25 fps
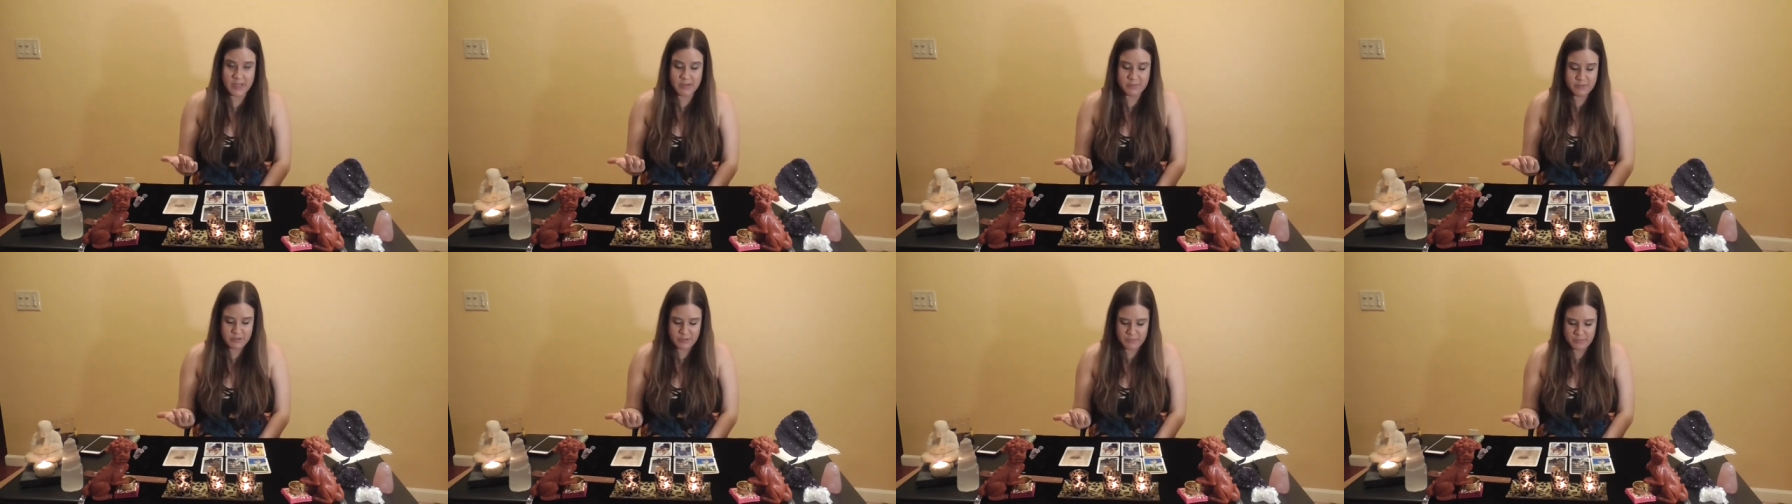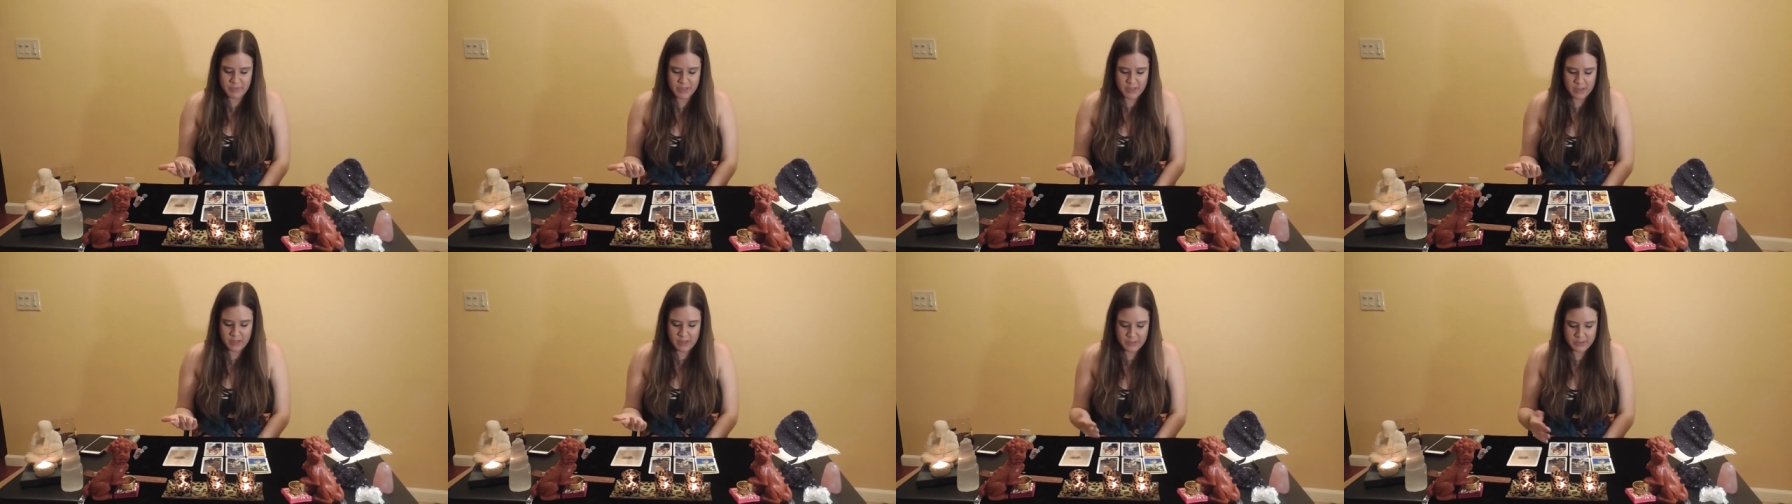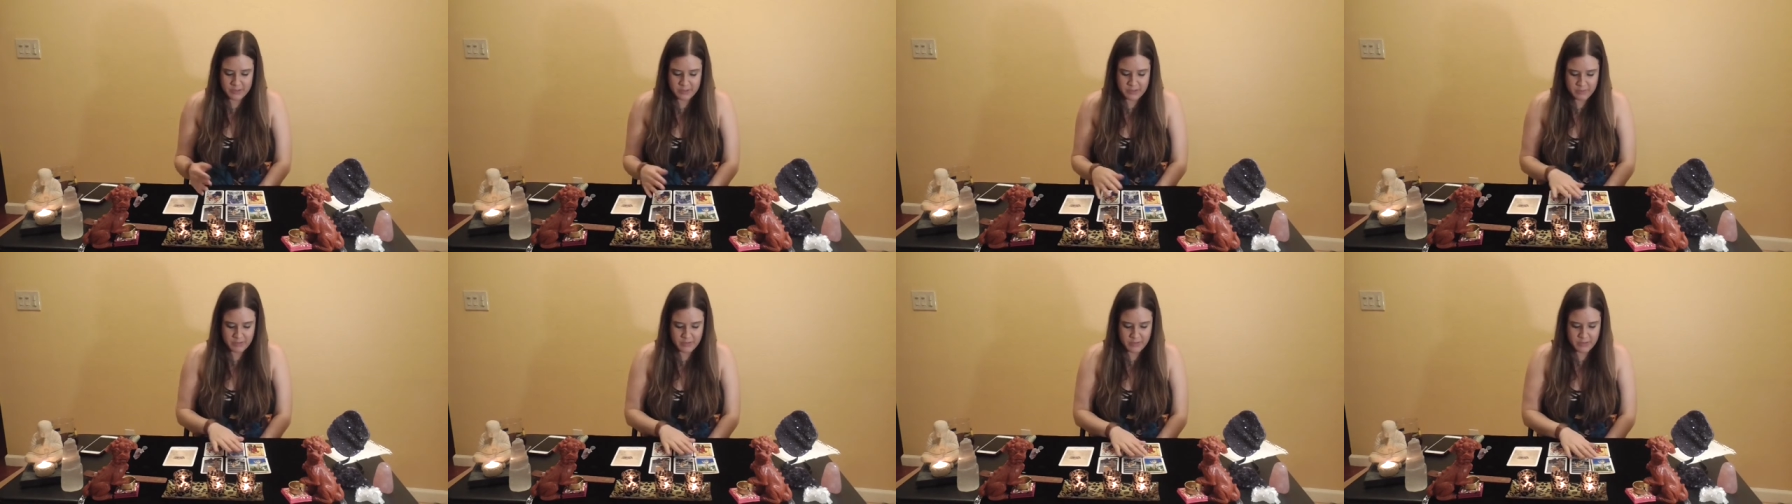I'm just being
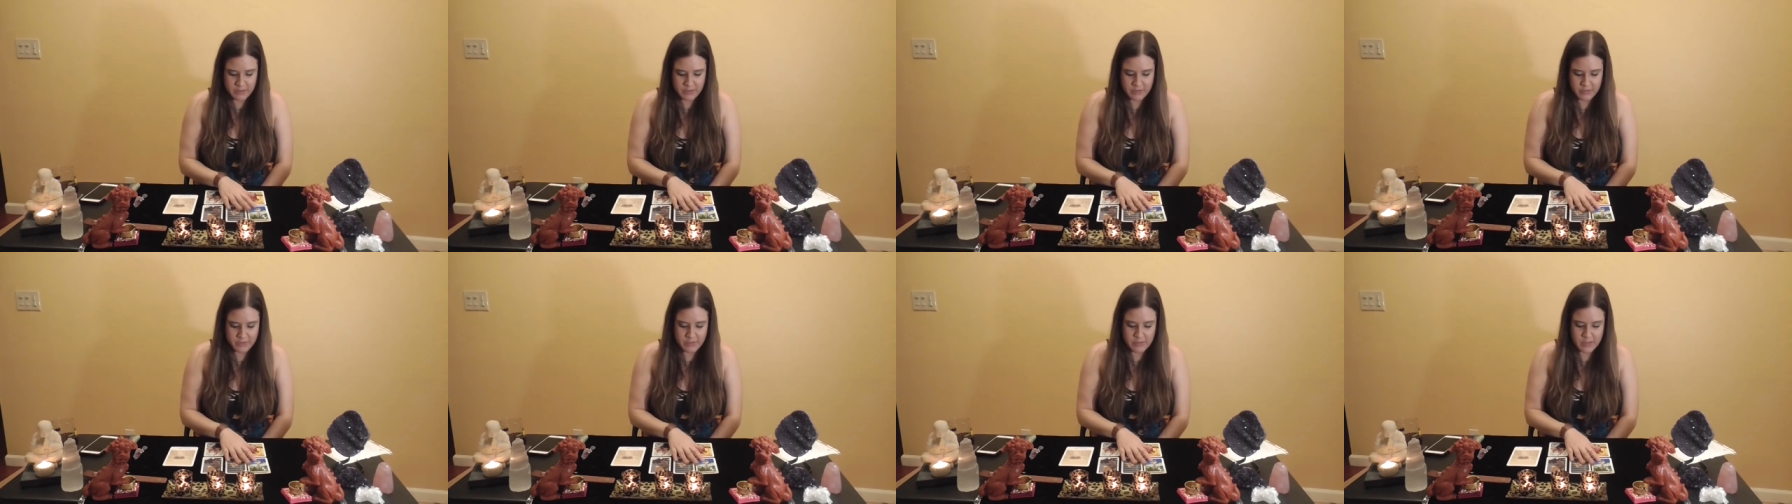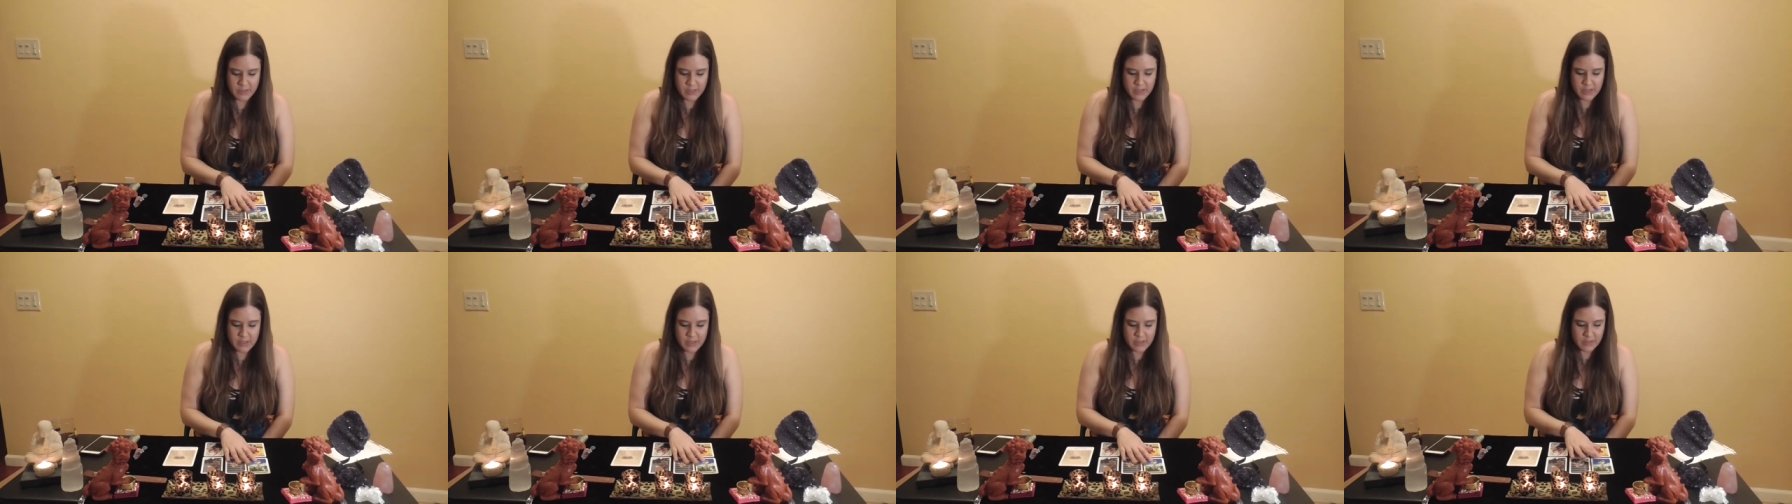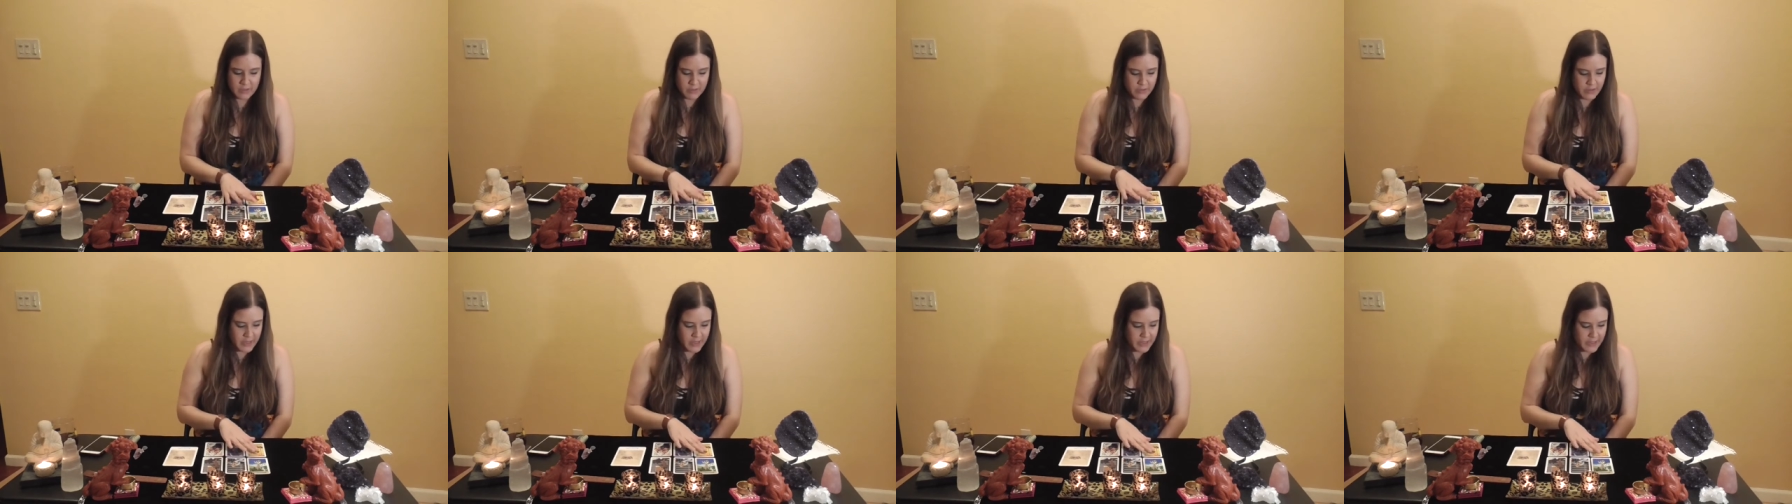honest with you,
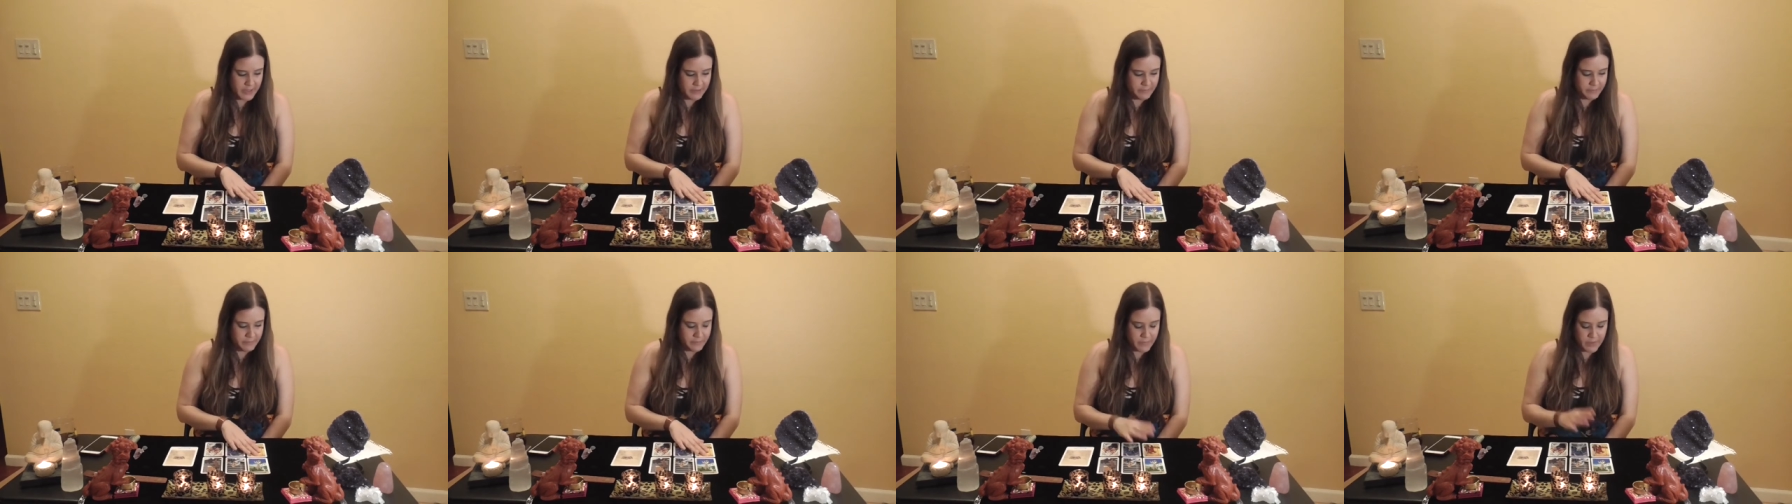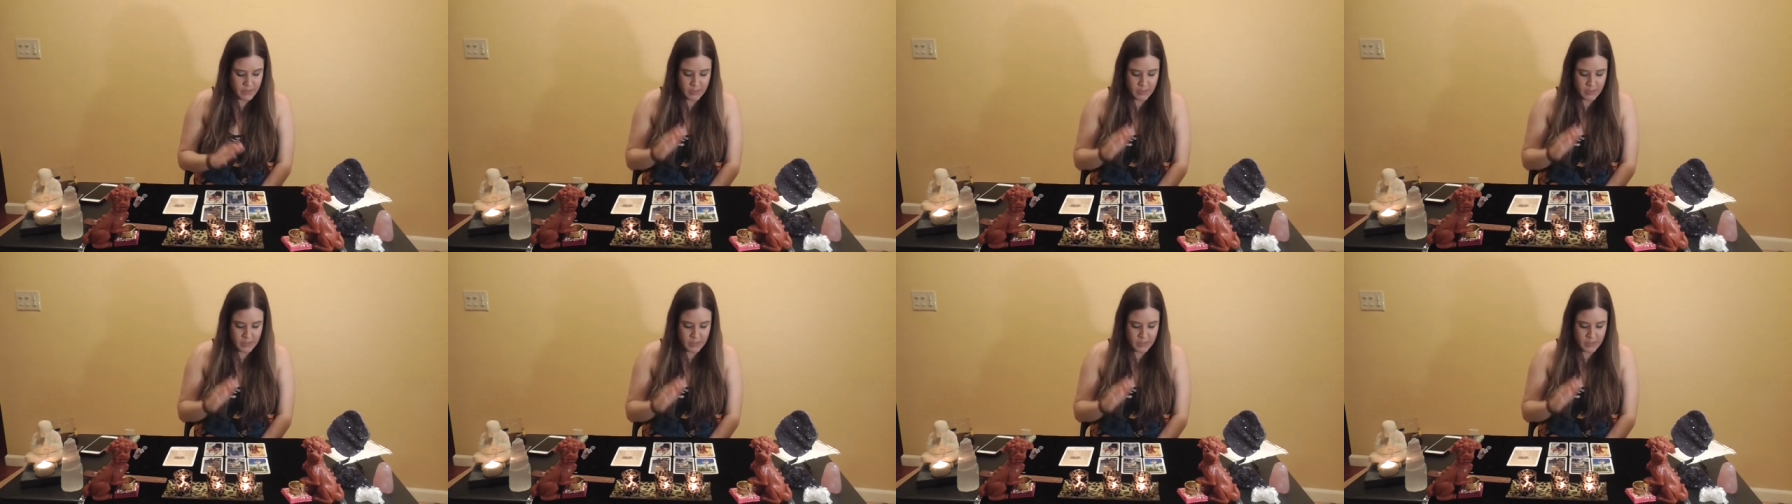okay?